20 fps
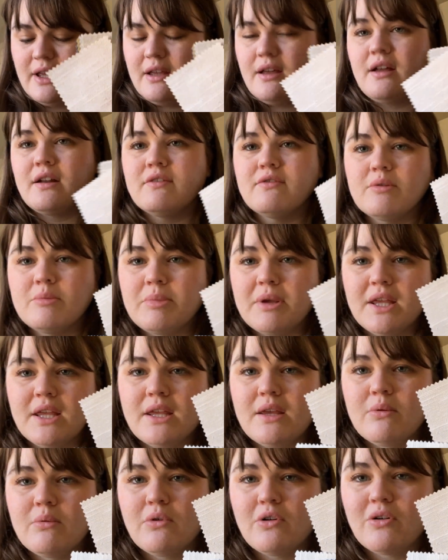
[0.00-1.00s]
kind of a
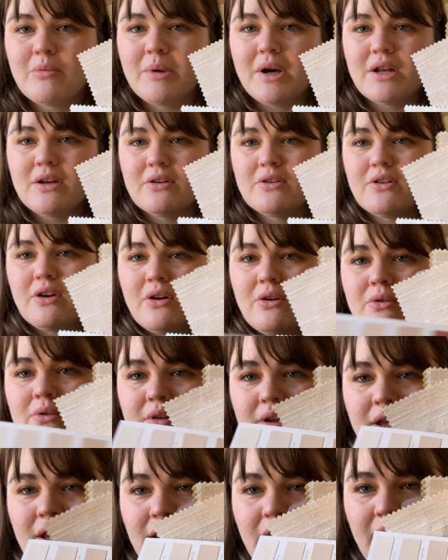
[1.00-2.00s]
pinky warm
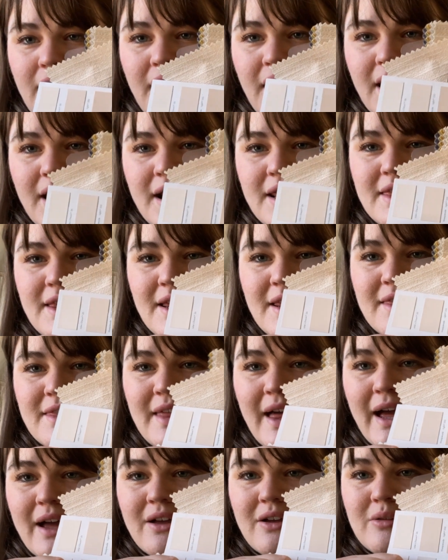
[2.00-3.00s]
undertone. And I think
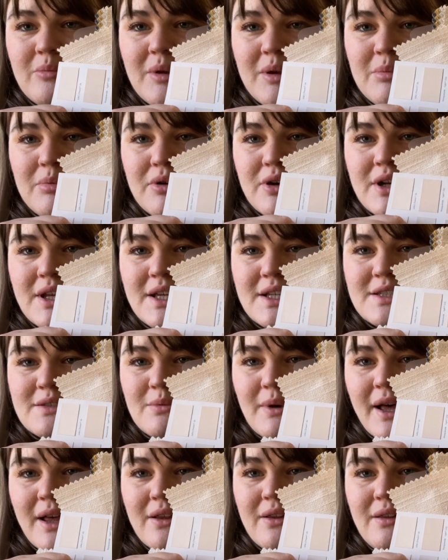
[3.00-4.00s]
that could be pretty as
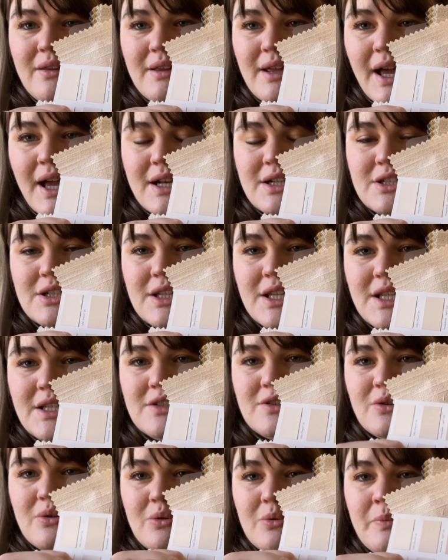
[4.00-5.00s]
well, actually.
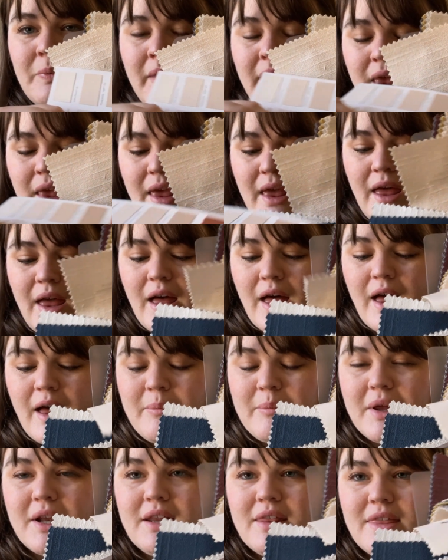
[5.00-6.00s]
So
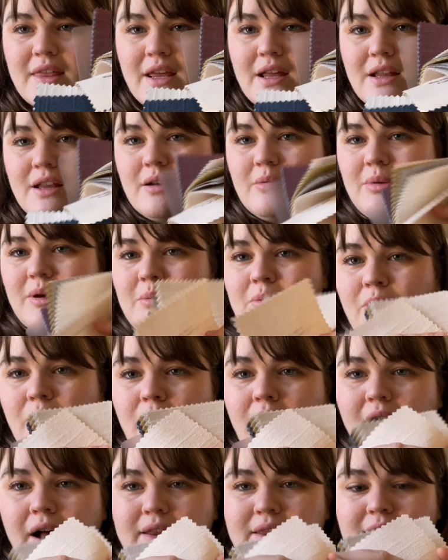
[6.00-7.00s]
I'm gonna think a little bit more
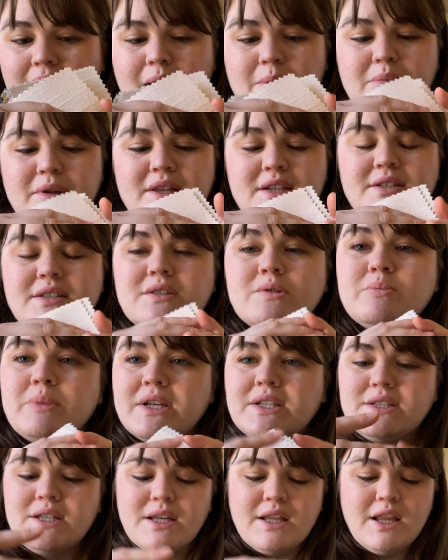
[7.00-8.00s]
on that, but this is
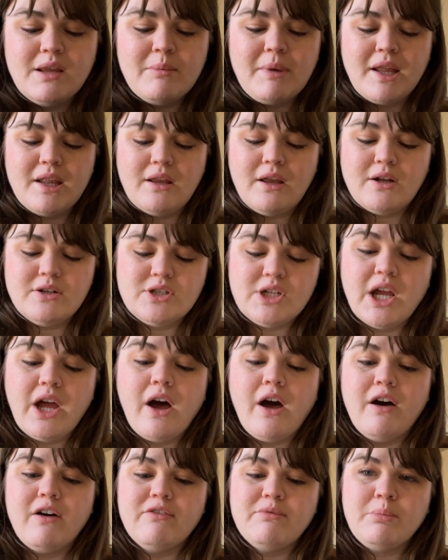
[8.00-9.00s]
basically my launching
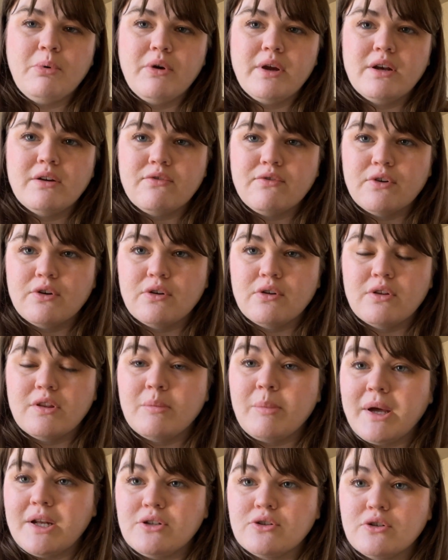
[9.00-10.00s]
off point for the
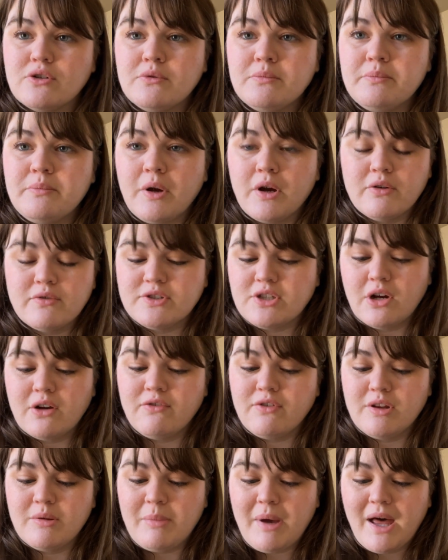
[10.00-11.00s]
bedroom, or sorry,
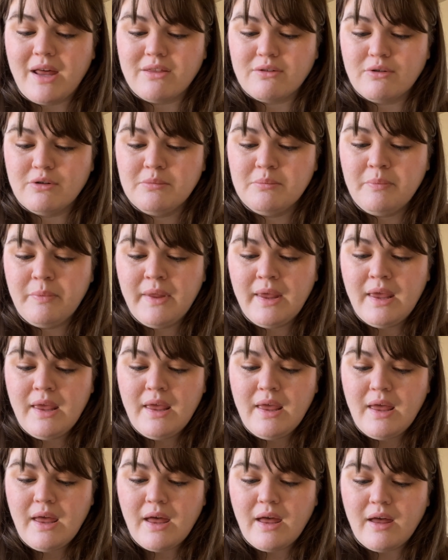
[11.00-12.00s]
for the bathroom.
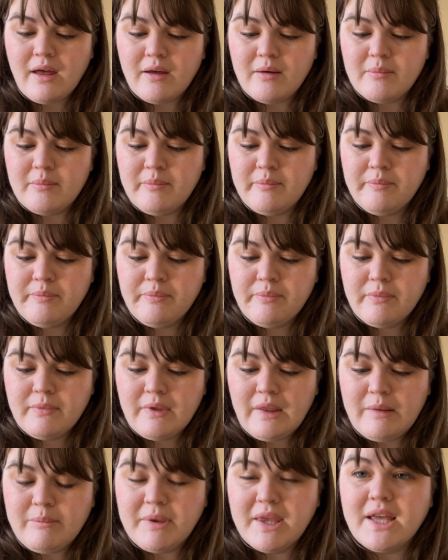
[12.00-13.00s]

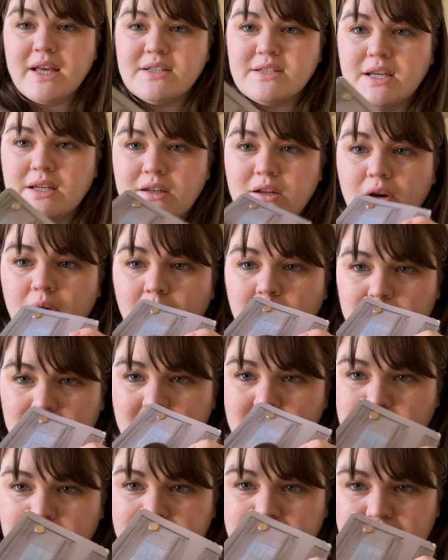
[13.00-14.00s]
Because I know I'm
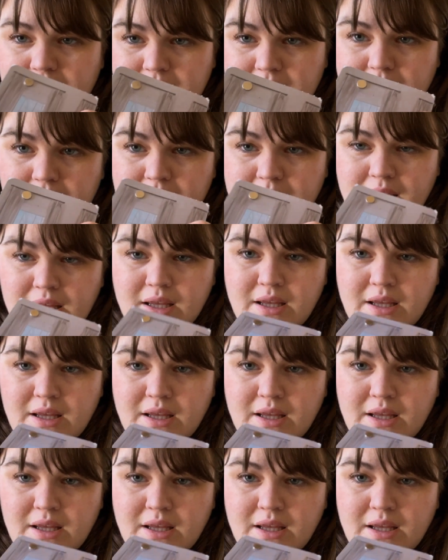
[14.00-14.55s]
gonna be getting